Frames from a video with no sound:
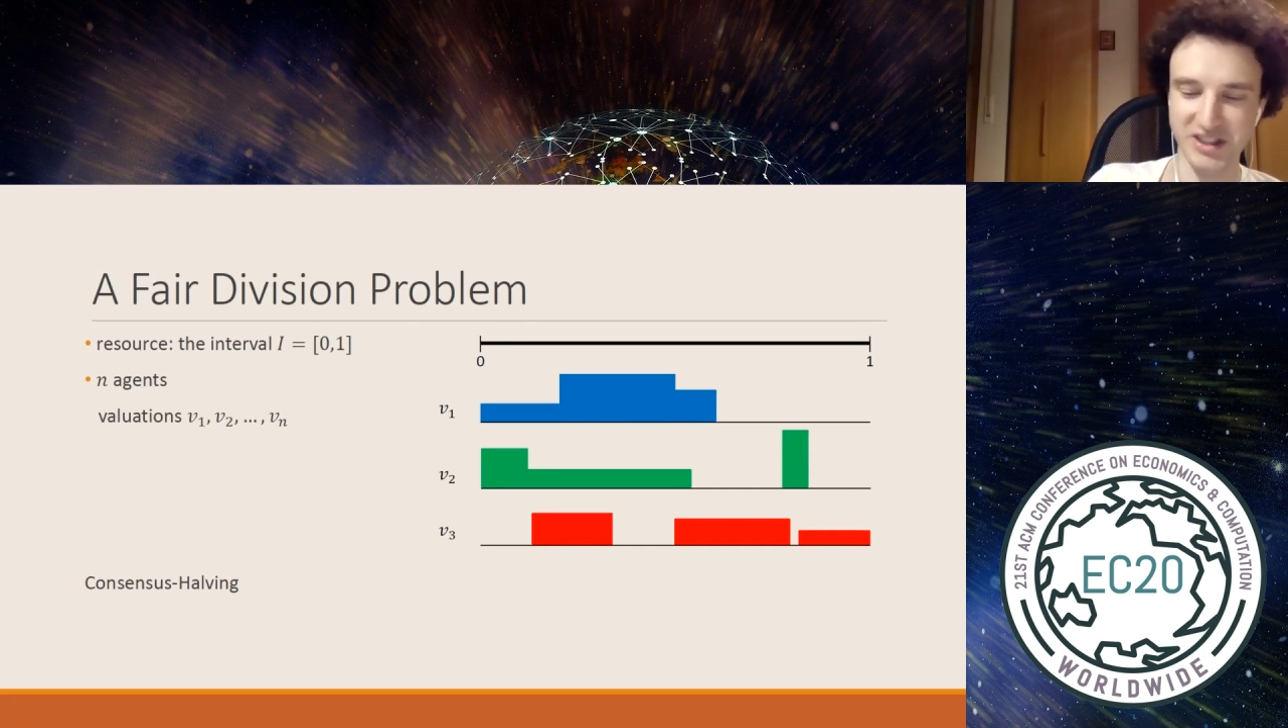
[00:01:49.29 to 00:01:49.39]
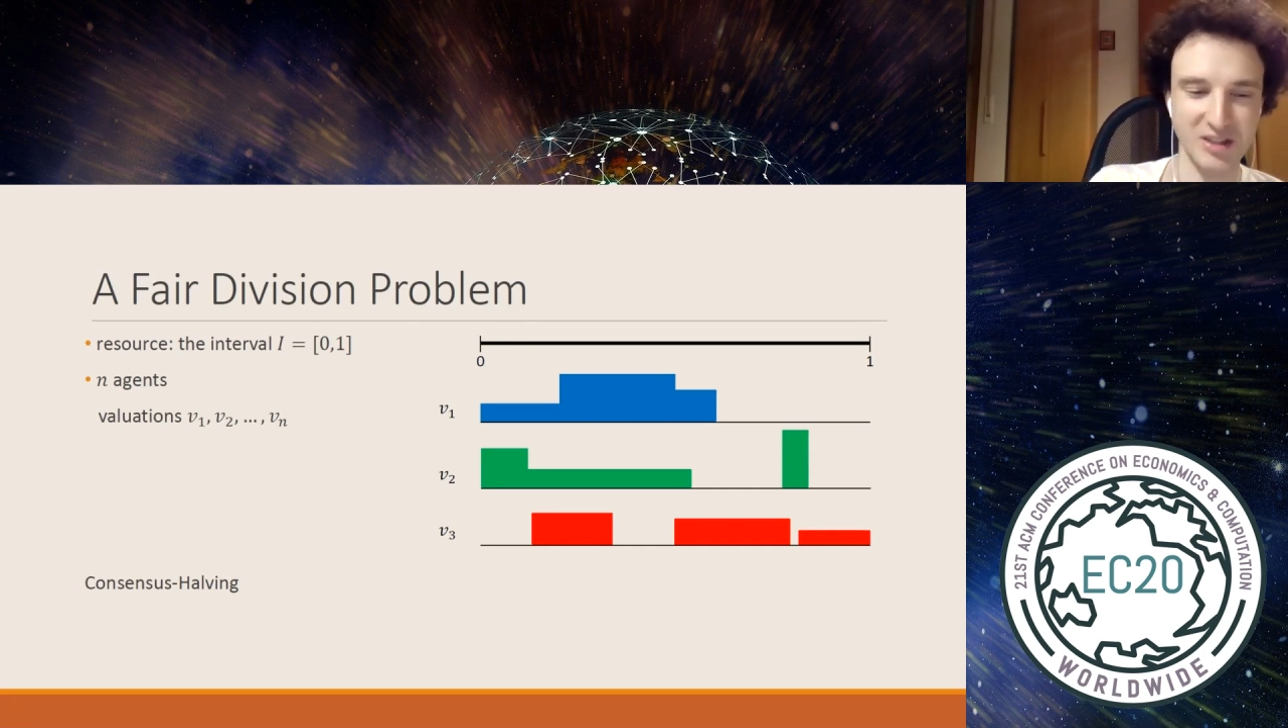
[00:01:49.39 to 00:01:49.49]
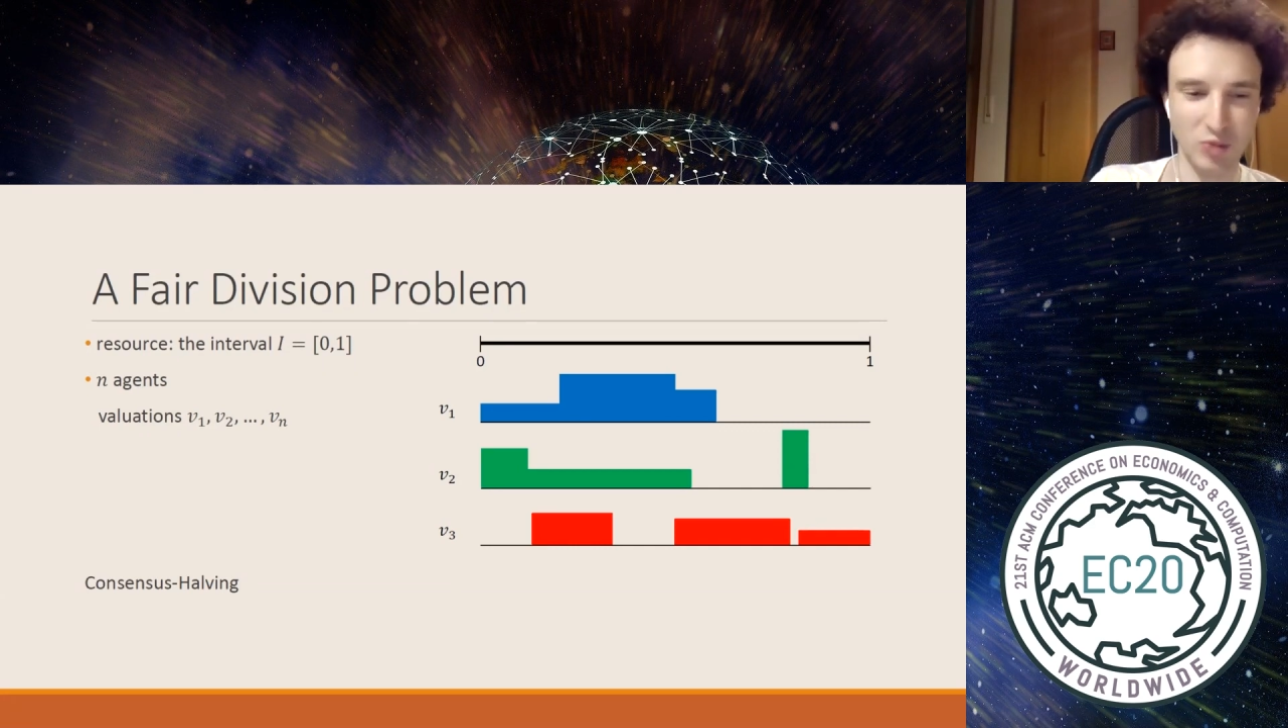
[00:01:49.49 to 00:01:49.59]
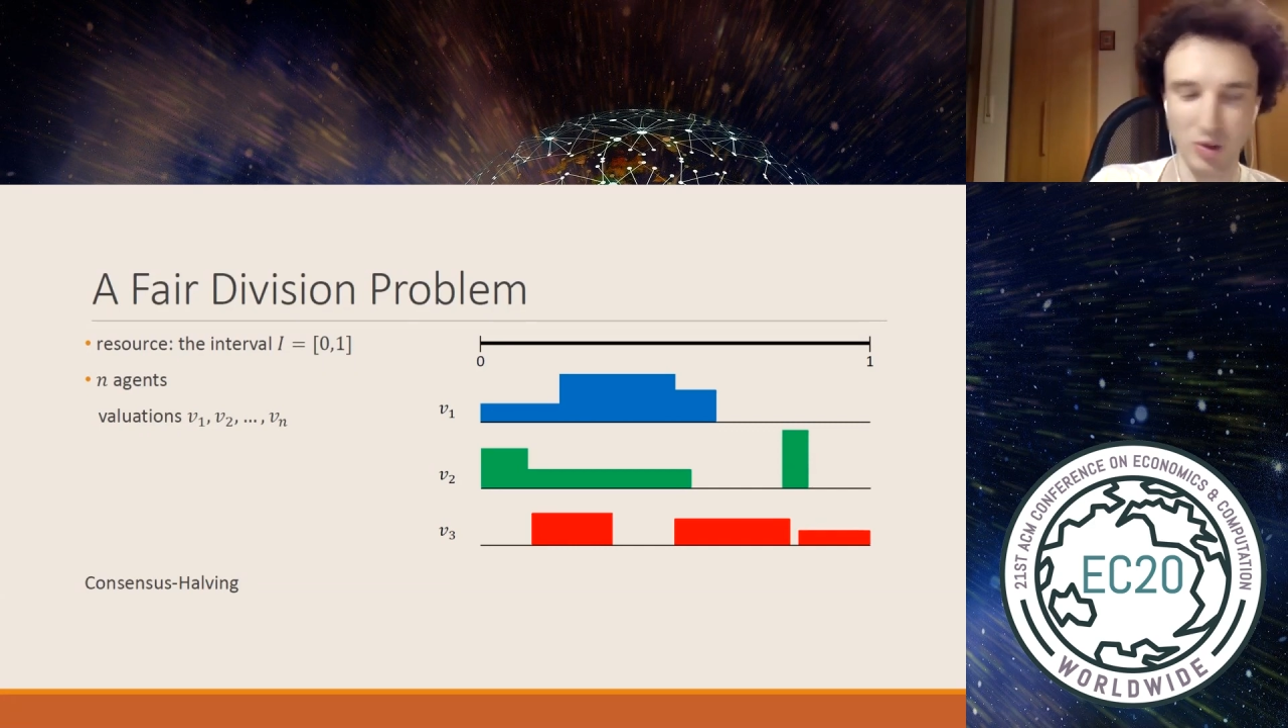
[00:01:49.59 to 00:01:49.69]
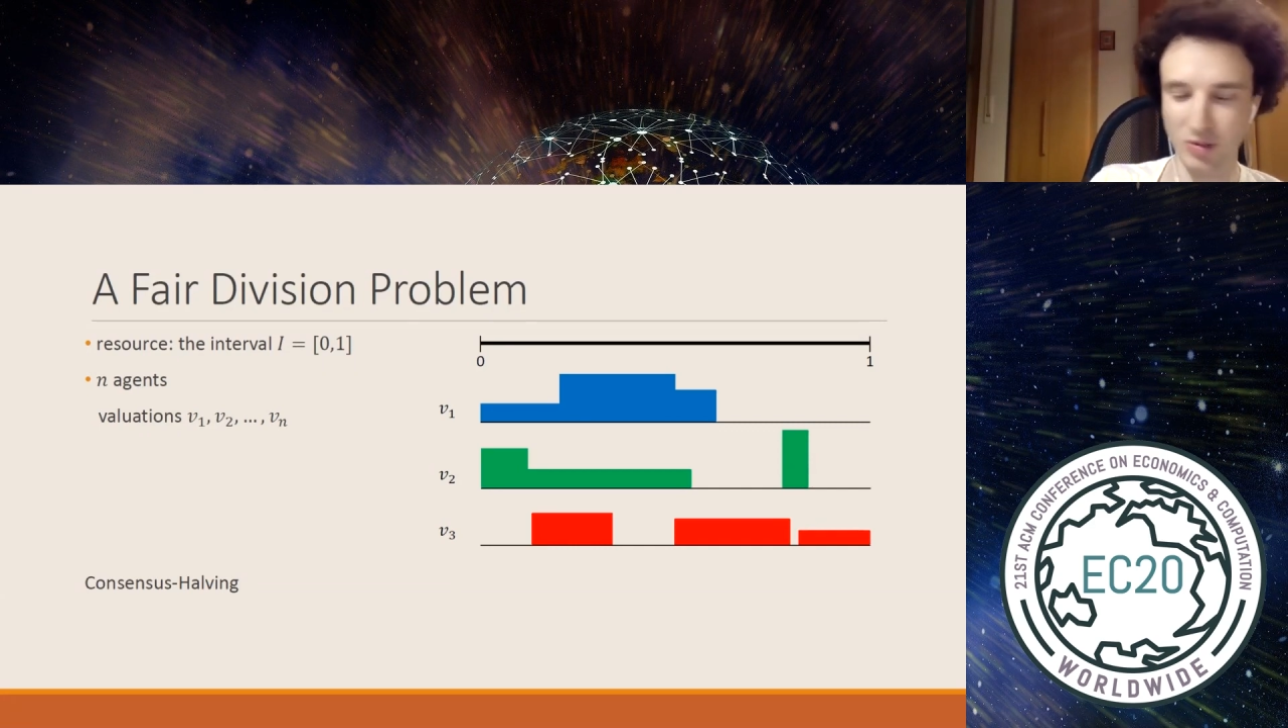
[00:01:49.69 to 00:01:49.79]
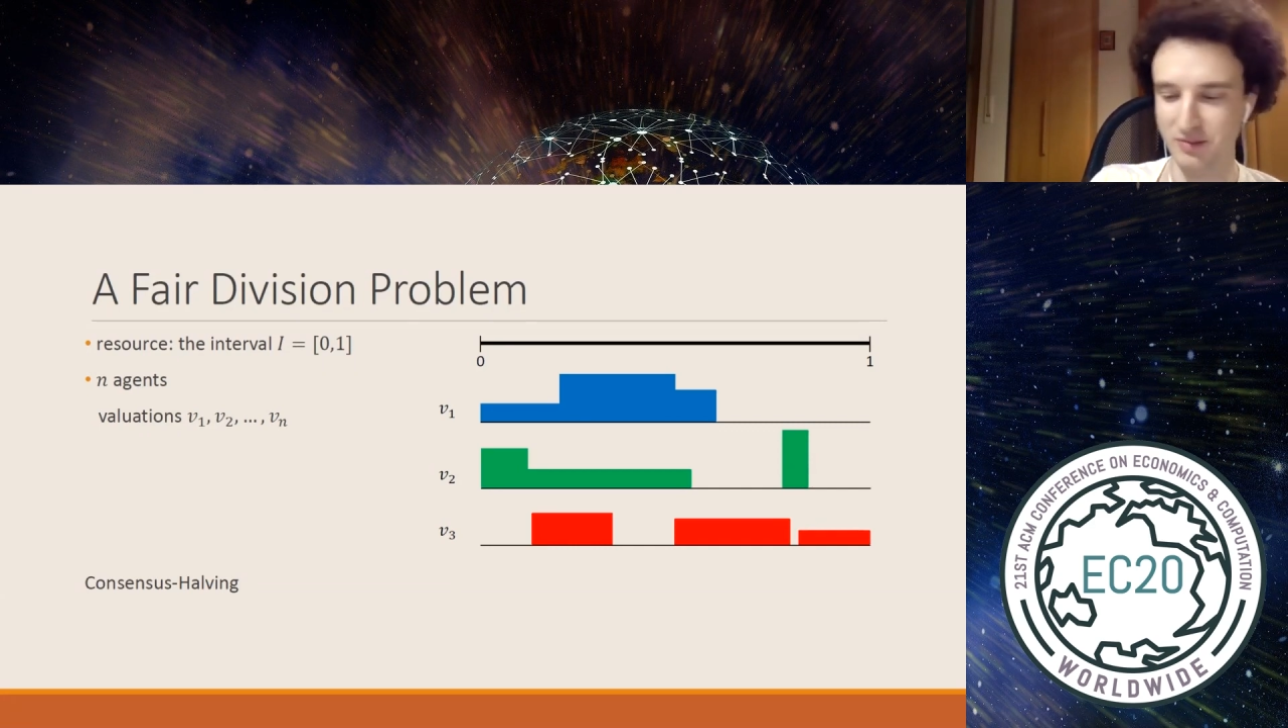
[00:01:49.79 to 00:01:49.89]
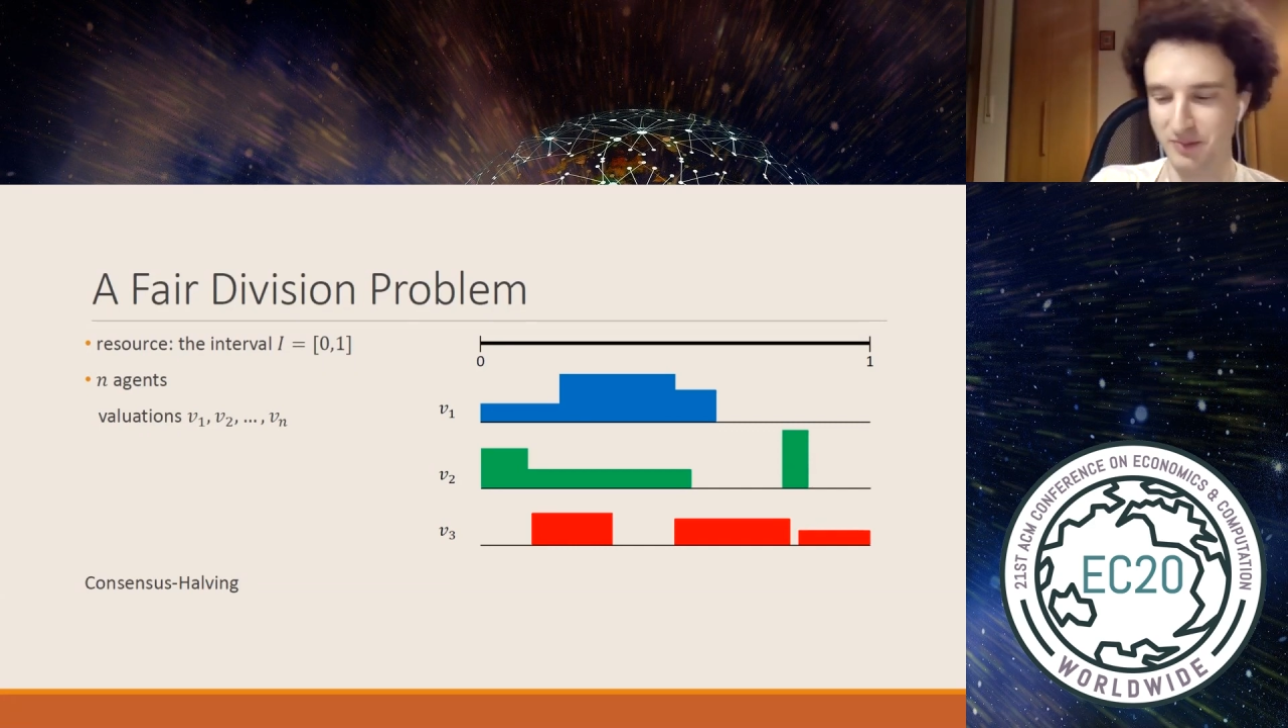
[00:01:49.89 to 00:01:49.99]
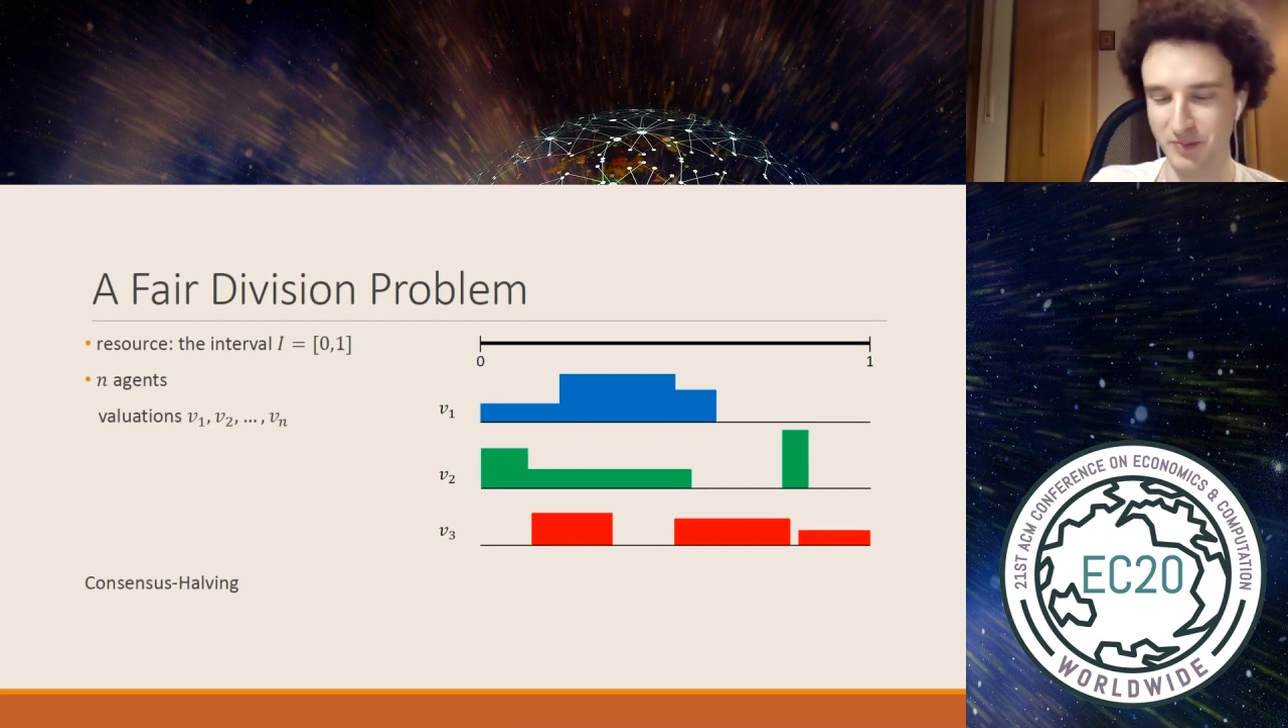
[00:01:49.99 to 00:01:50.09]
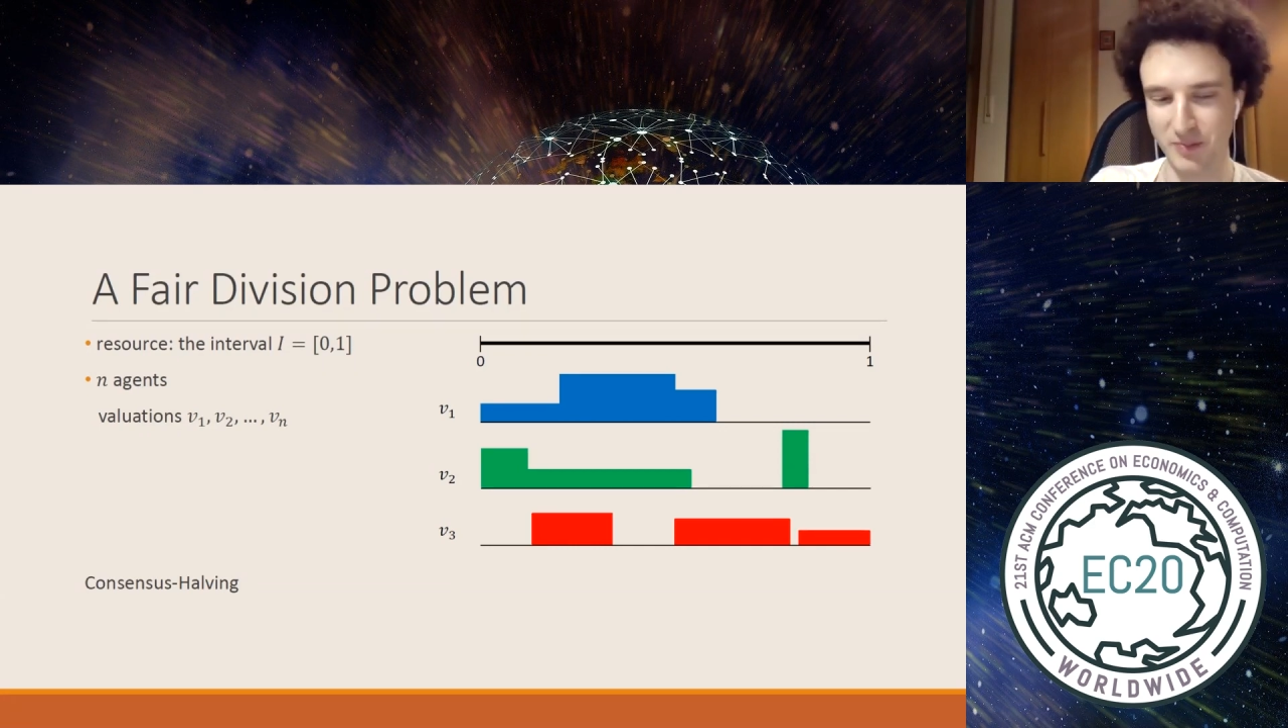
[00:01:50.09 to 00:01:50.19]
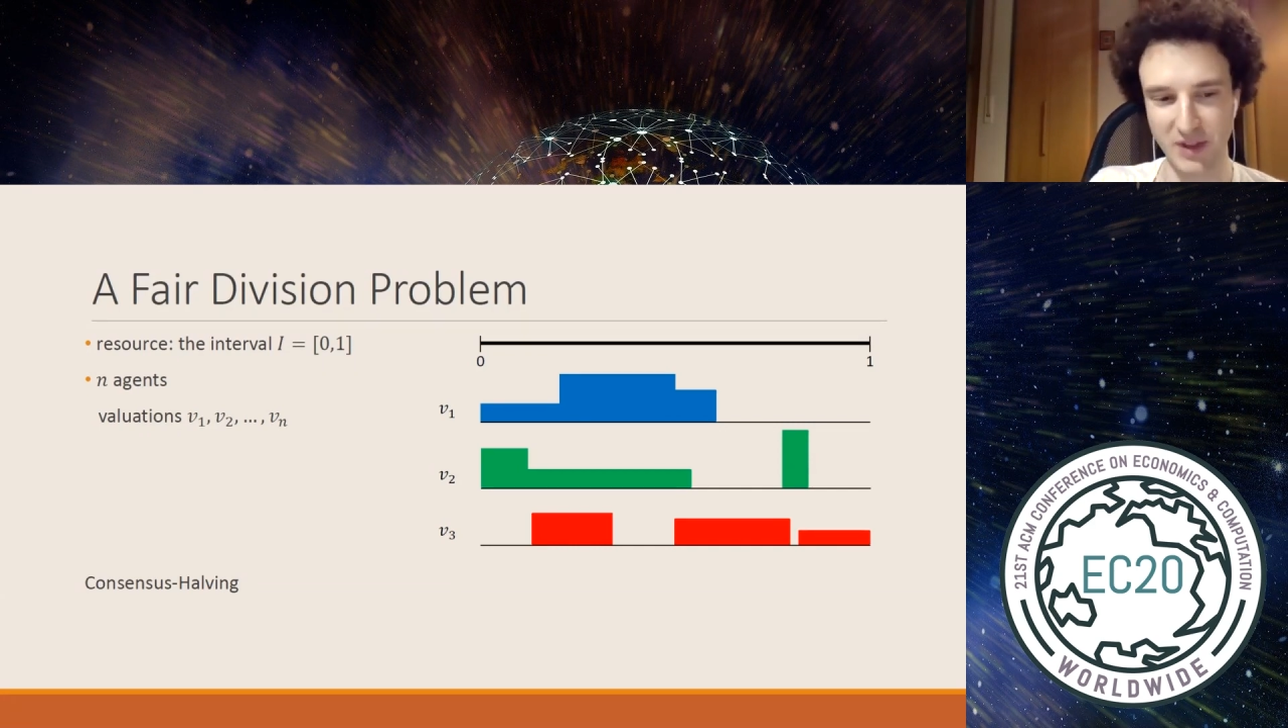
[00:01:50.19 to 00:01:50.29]
same
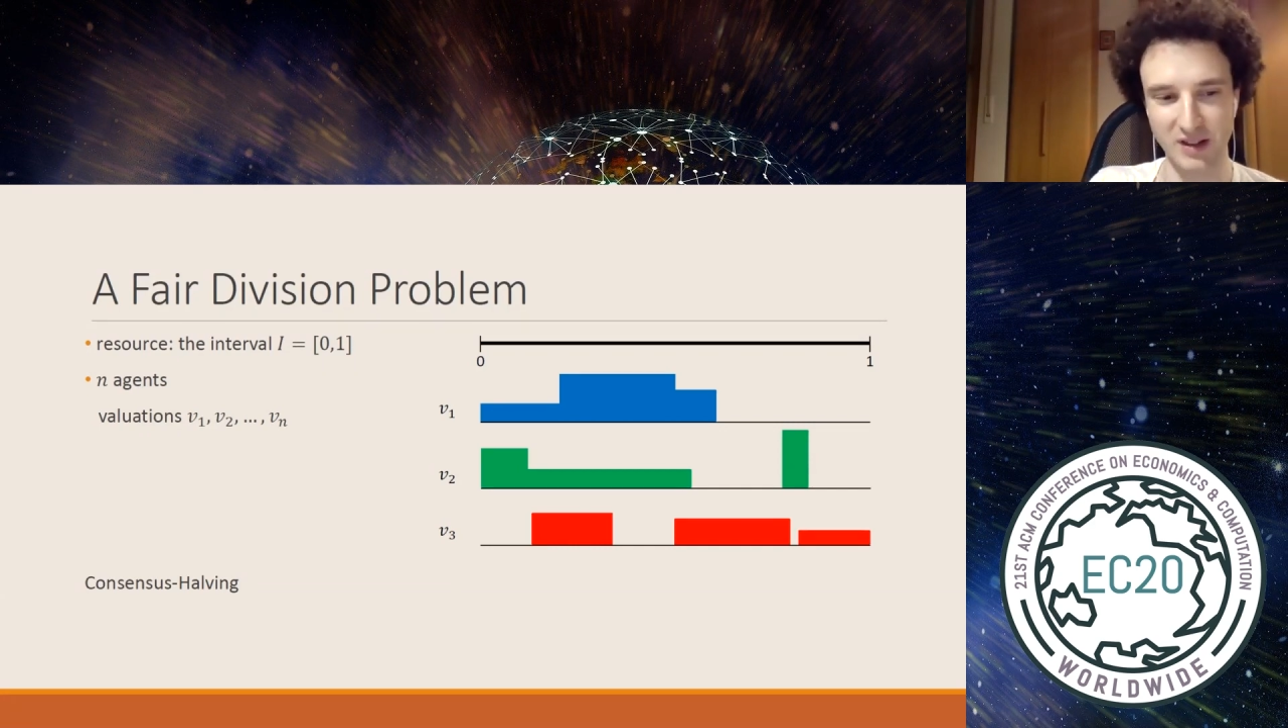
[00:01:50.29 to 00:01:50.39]
problem,